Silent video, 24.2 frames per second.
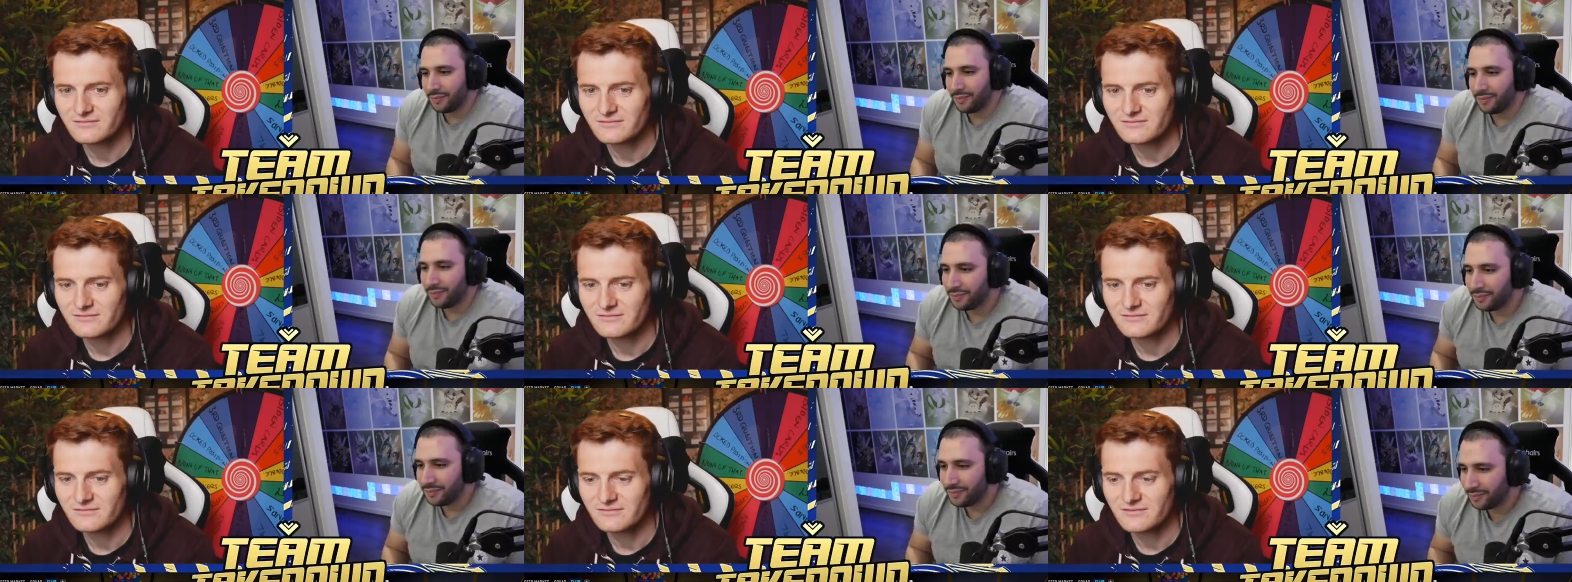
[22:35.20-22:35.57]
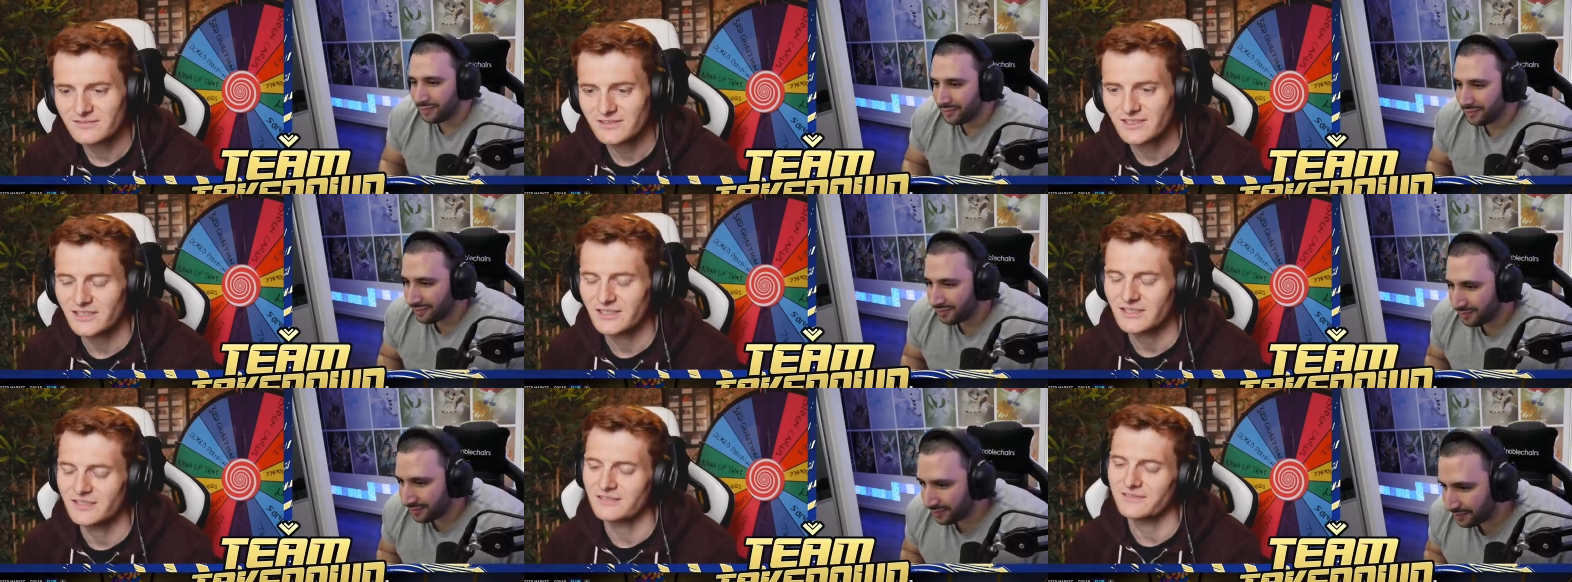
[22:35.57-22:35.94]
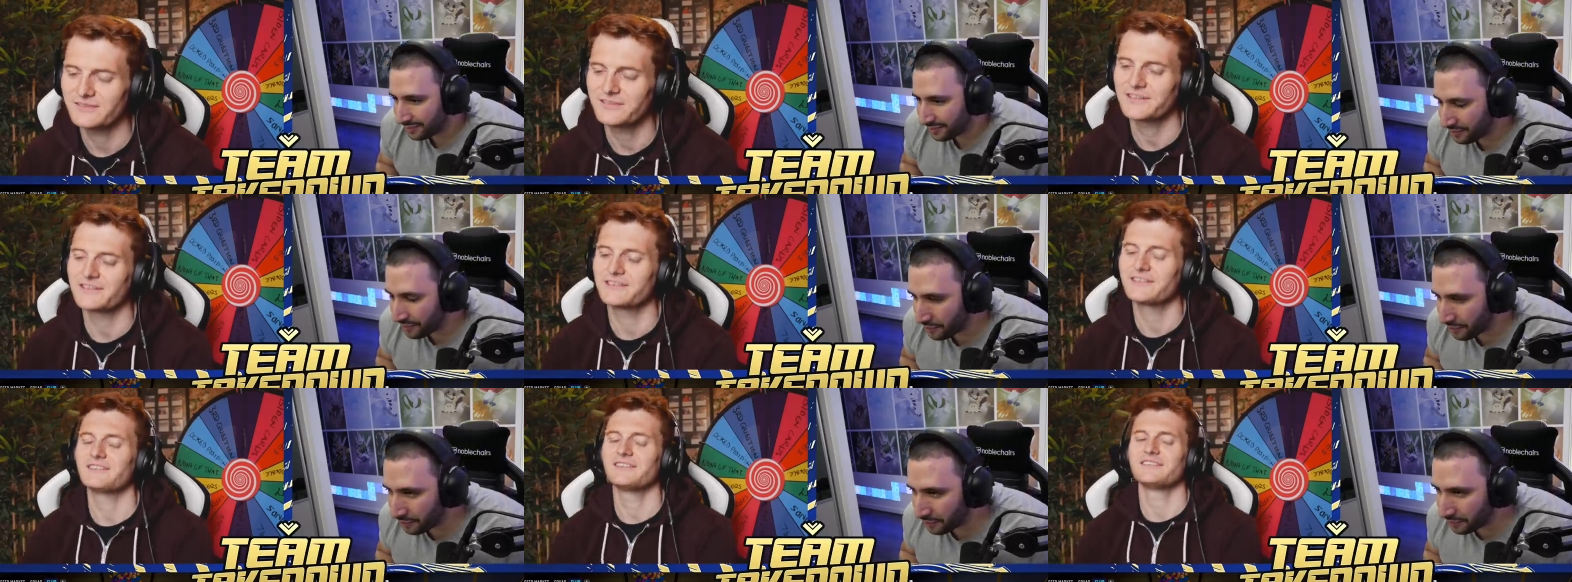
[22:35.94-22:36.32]

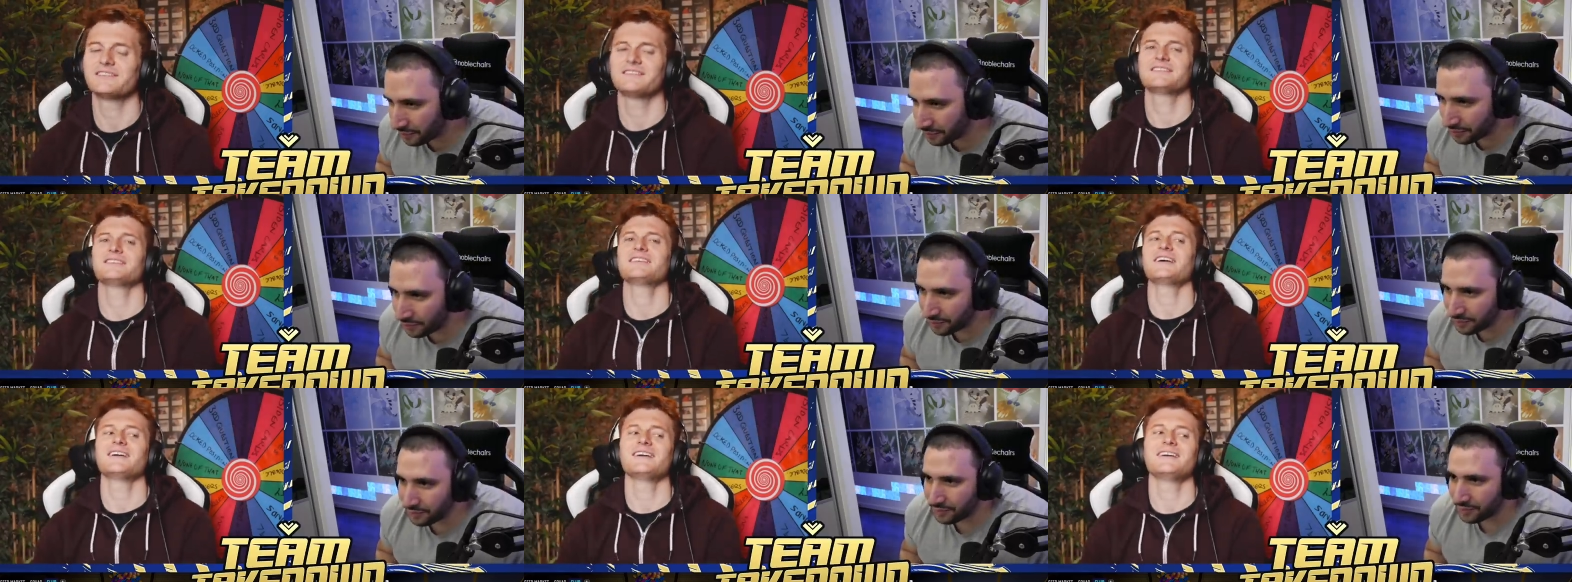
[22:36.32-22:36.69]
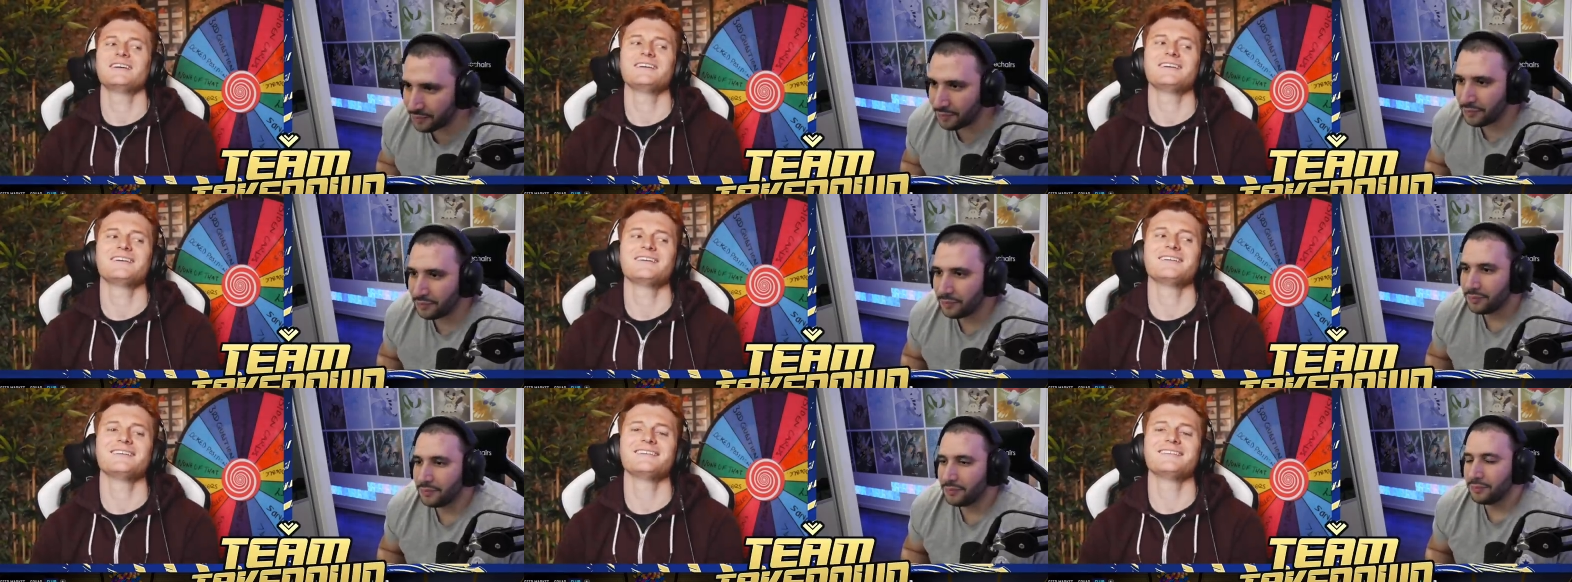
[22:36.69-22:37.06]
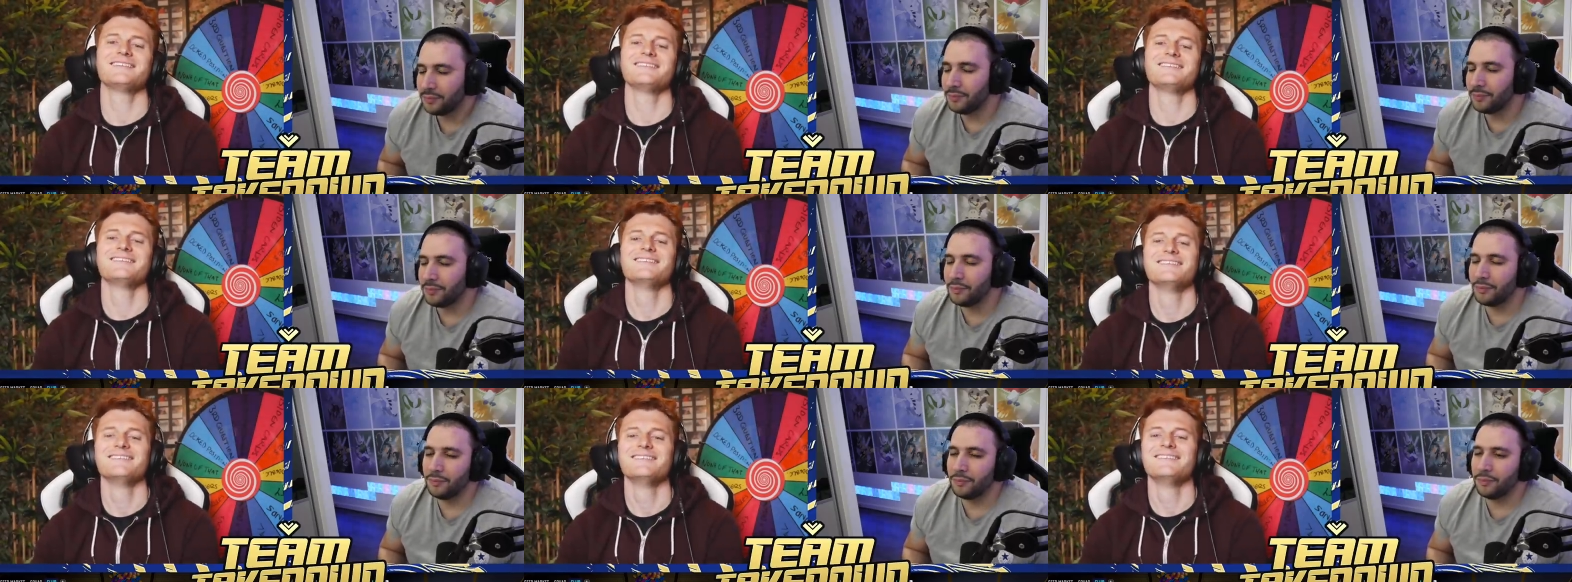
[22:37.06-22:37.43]

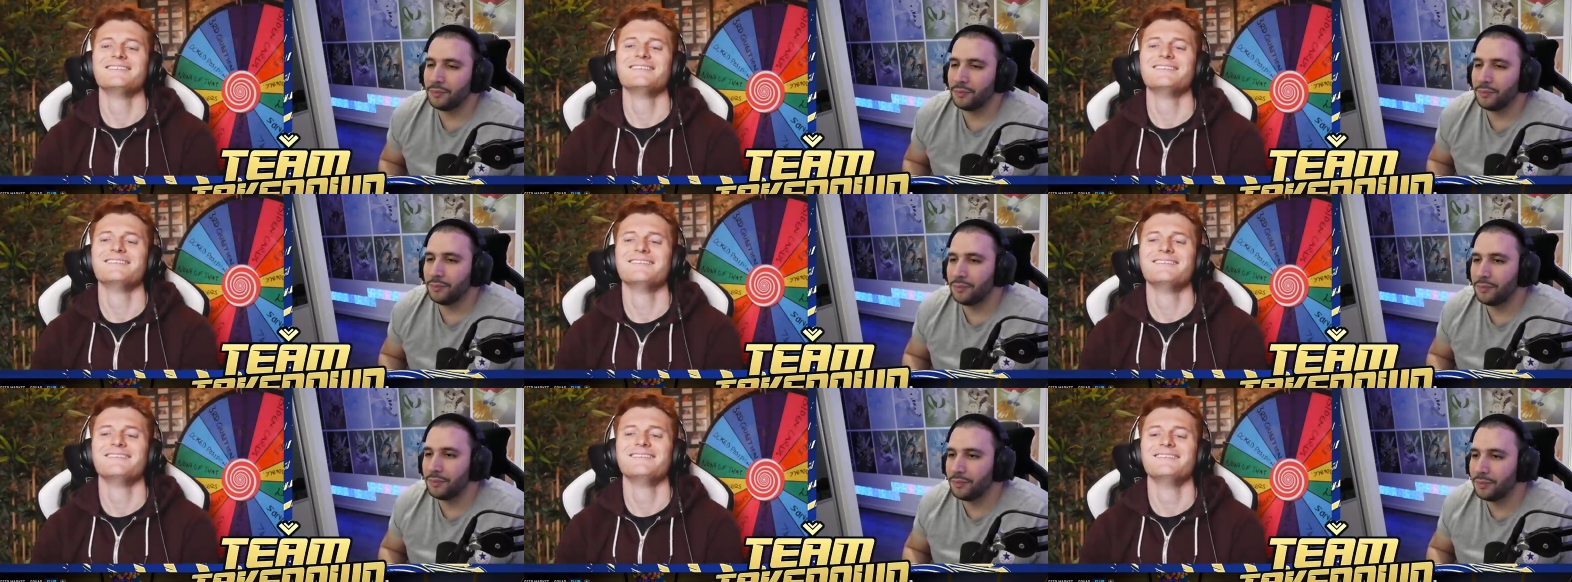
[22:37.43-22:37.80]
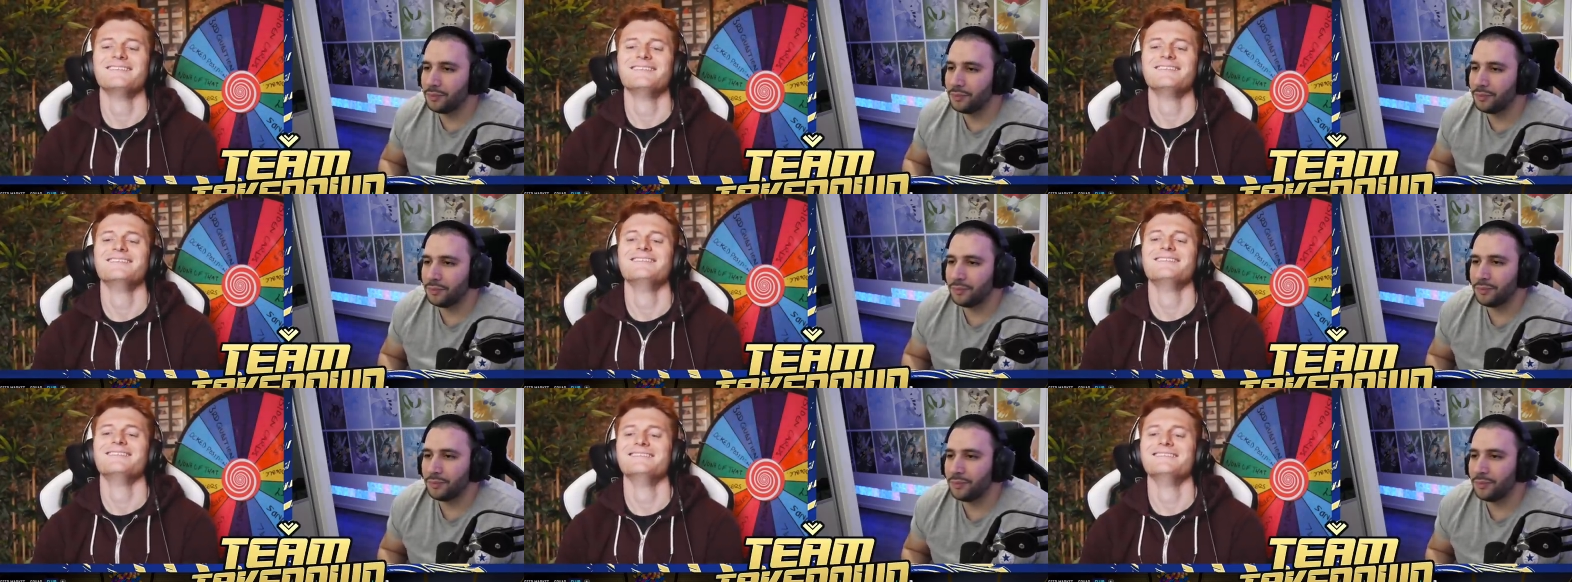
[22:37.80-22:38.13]
[no speech]